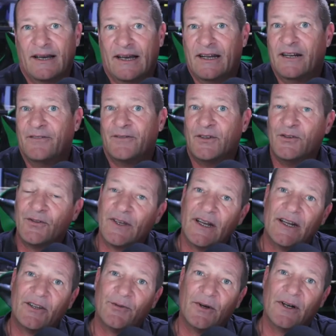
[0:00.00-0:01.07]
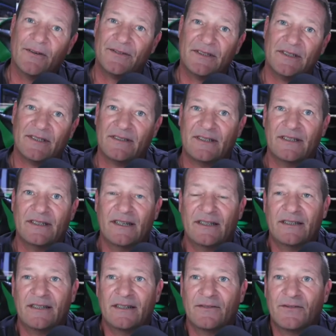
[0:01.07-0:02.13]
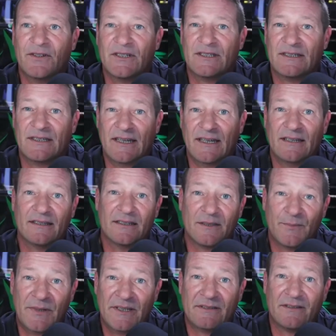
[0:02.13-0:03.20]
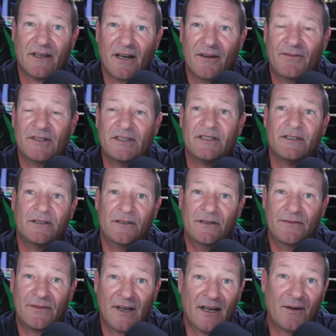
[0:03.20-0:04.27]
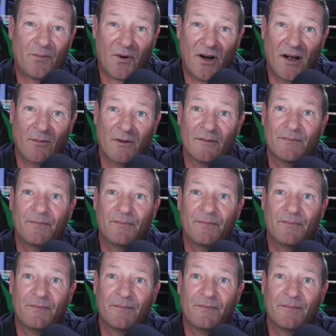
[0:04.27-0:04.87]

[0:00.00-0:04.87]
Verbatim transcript: and if you've got a 12 16 18 foot snake that's pissed off at you you've got a problem